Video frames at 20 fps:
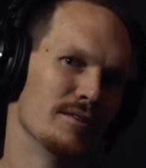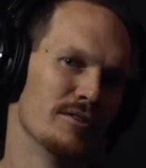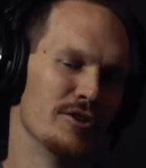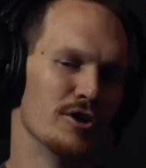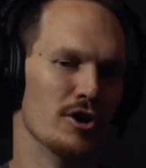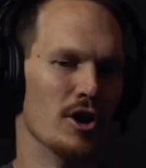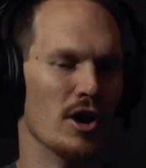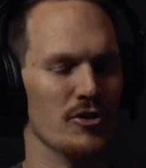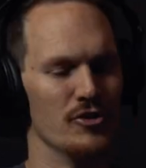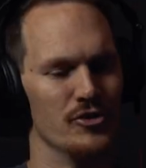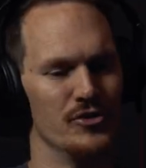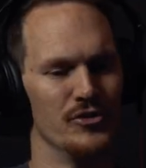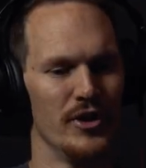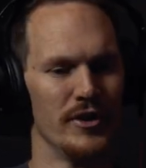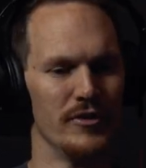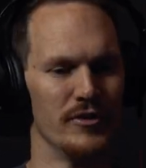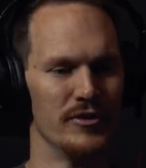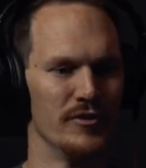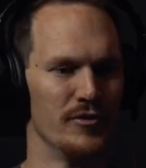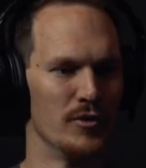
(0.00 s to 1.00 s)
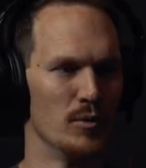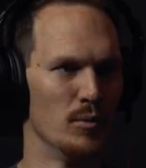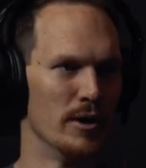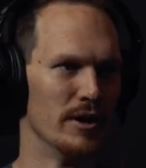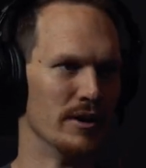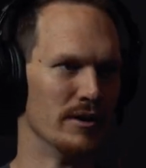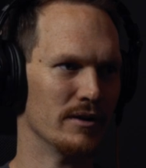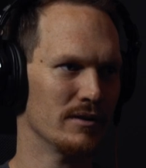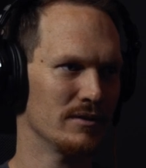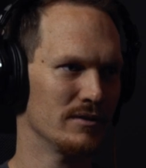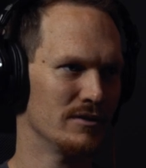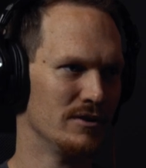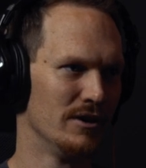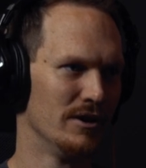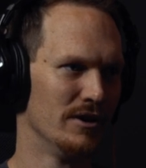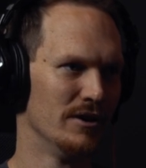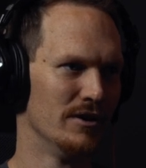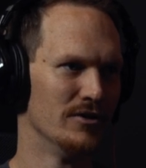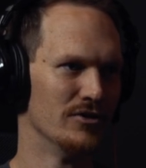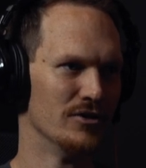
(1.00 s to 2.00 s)
The other slightly different way to
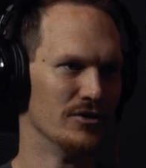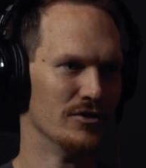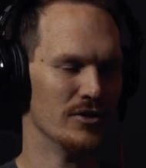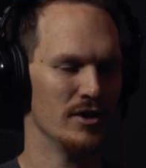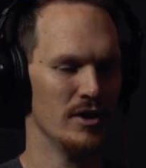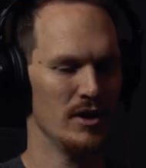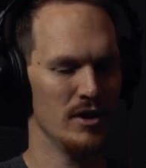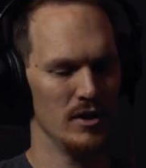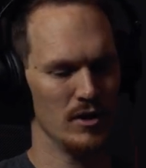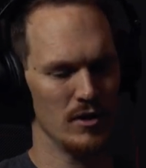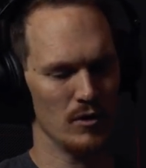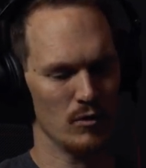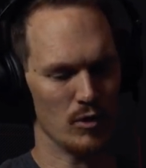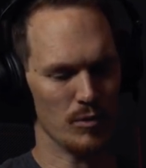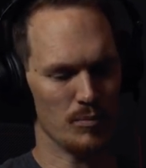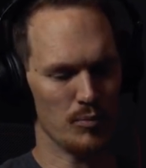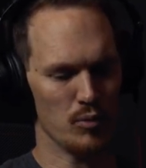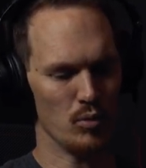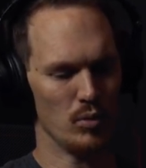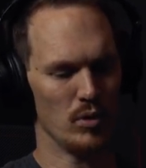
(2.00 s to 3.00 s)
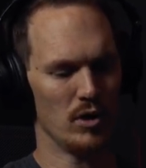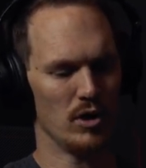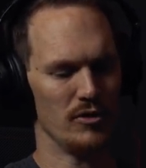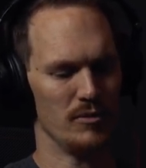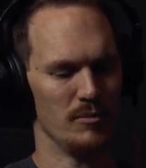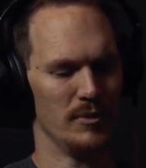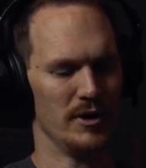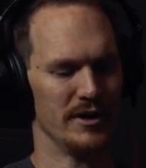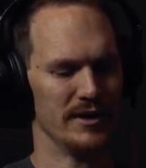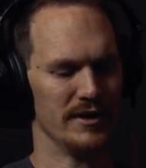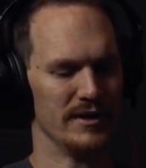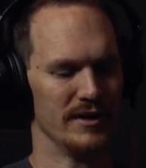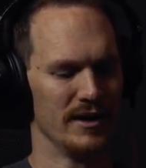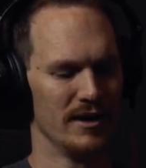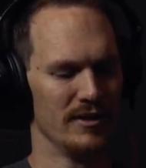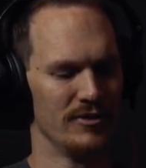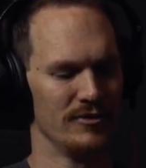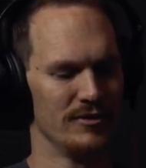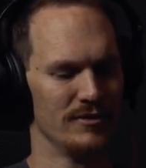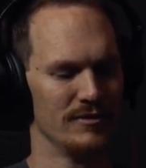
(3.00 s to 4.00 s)
us is we pool all the money
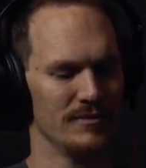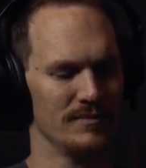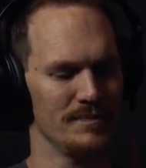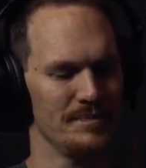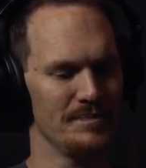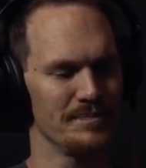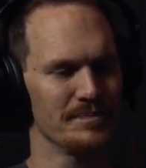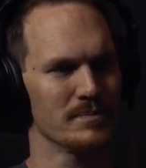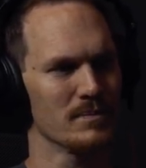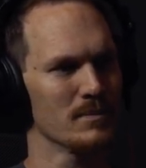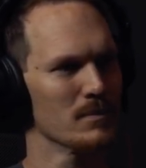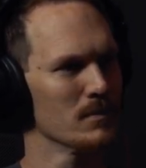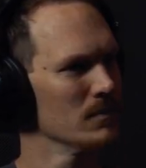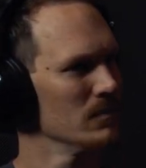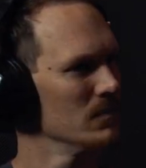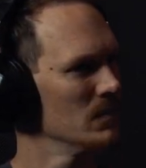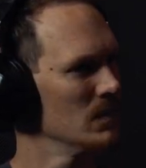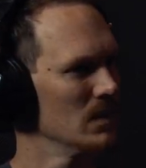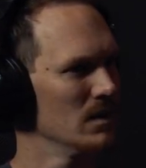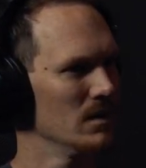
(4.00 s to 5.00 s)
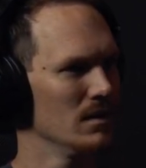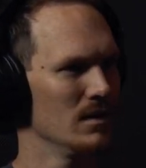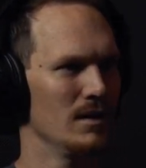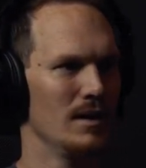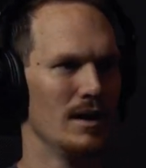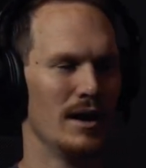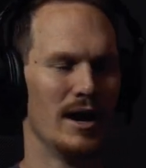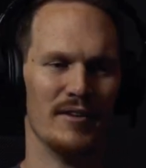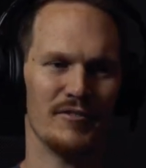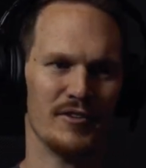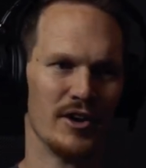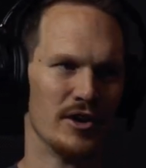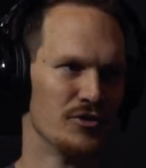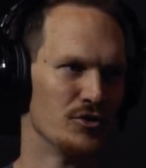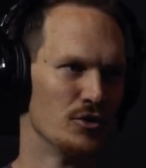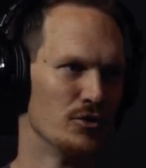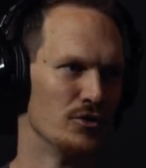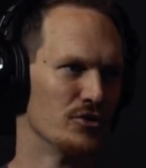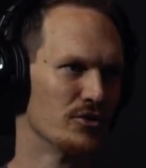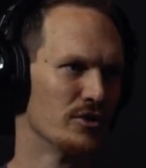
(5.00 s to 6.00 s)
together. I've got
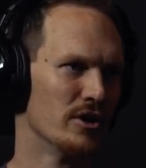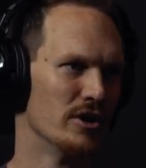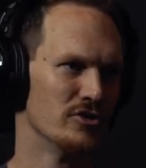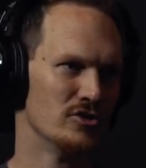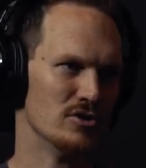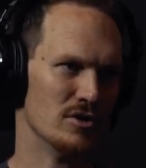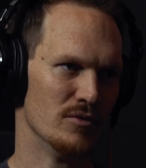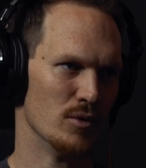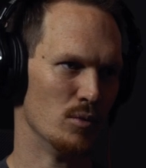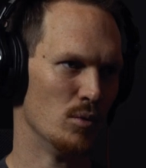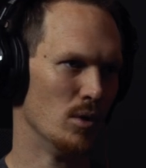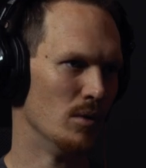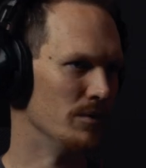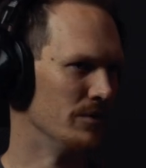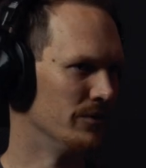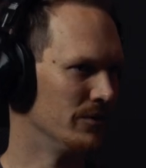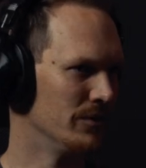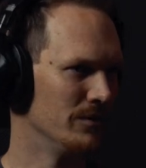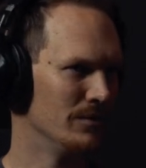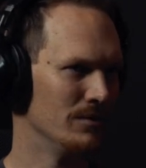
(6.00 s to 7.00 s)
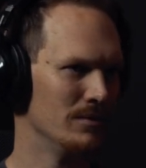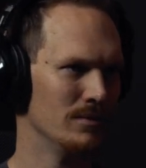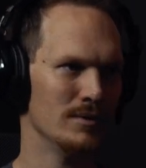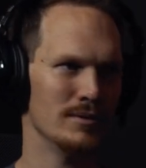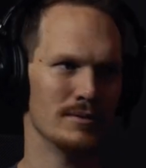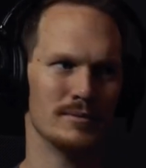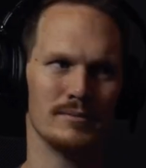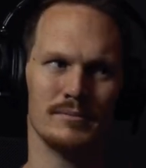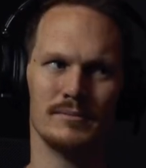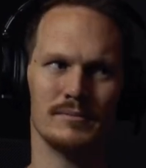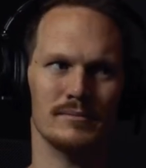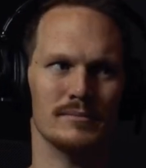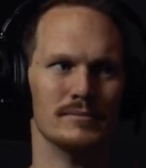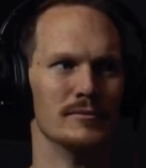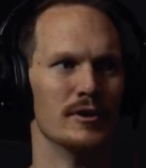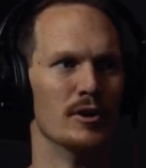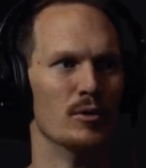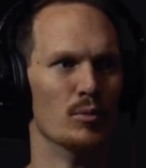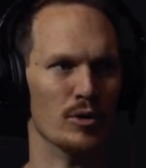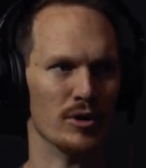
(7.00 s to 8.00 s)
sole discretion over what we do.
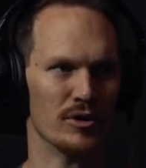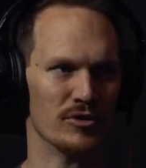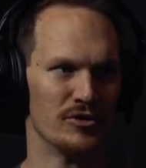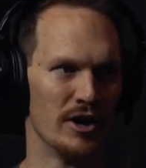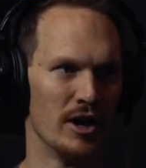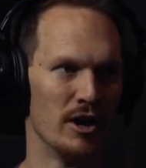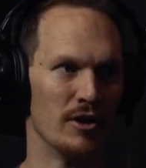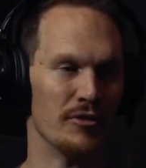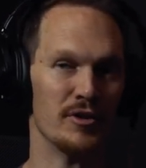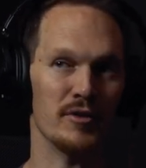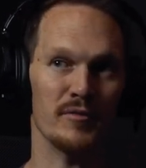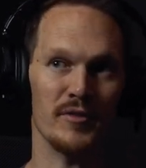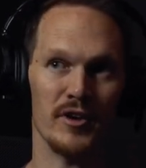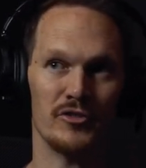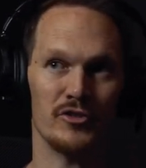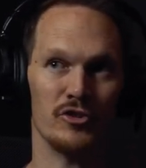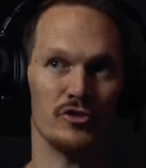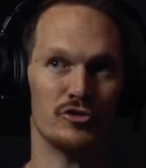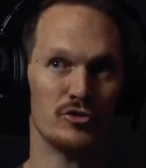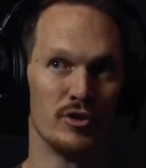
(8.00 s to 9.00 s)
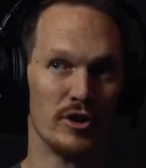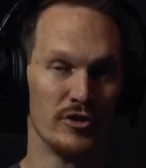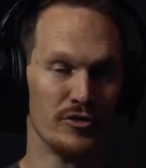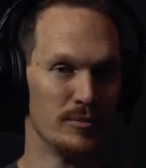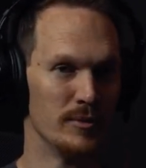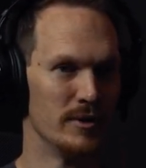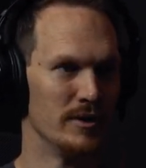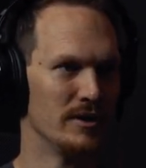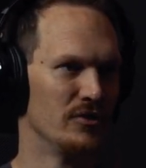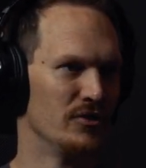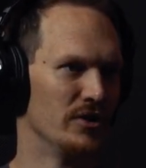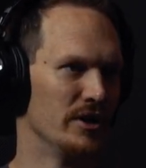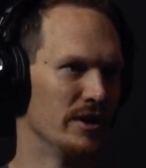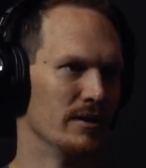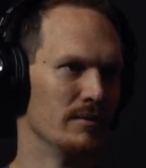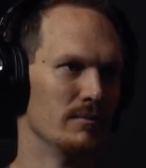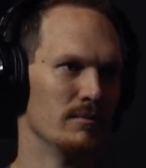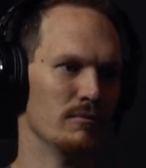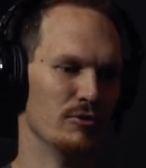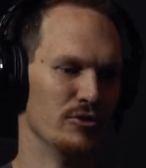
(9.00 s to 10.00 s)
It works out. The investors trust me because I
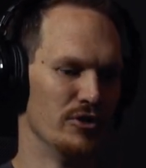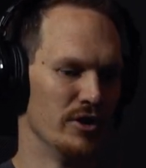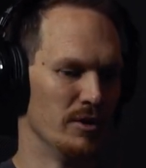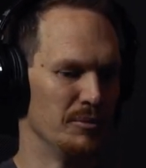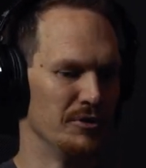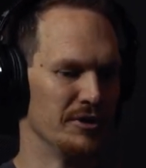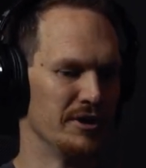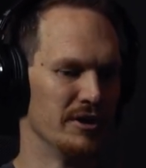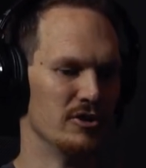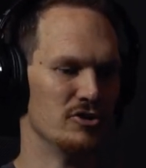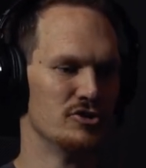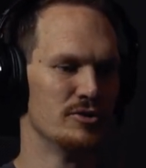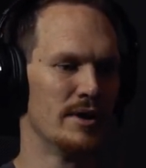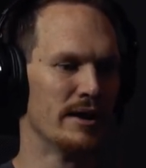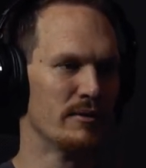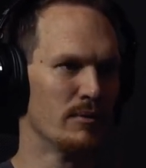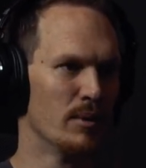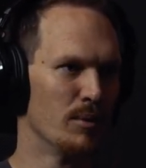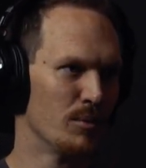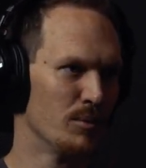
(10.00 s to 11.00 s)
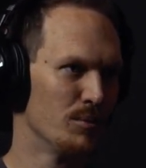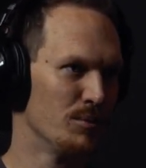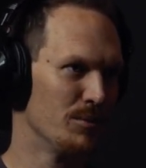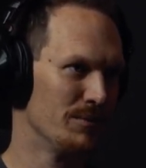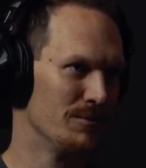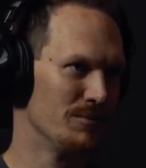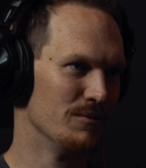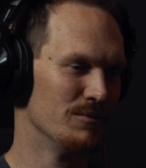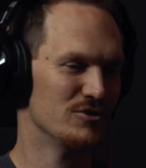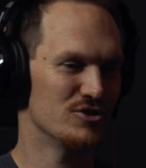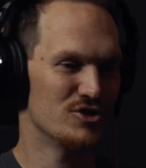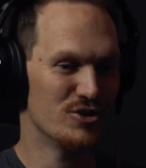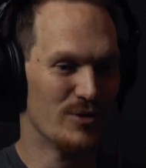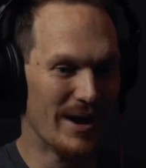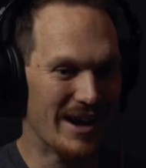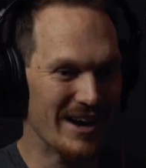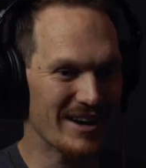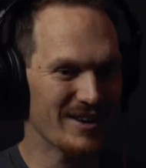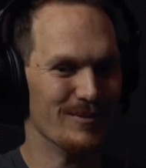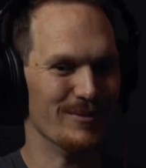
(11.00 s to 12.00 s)
was able to get a track
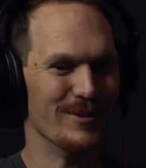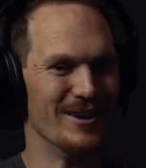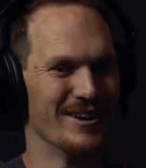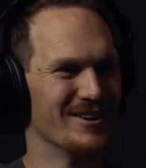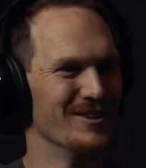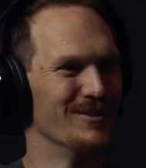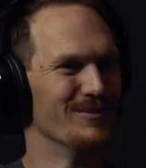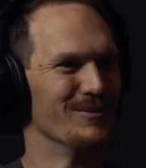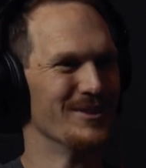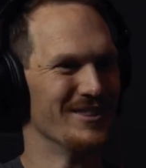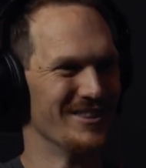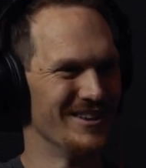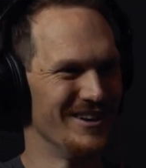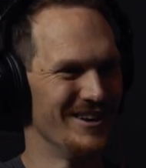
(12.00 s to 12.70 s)
record with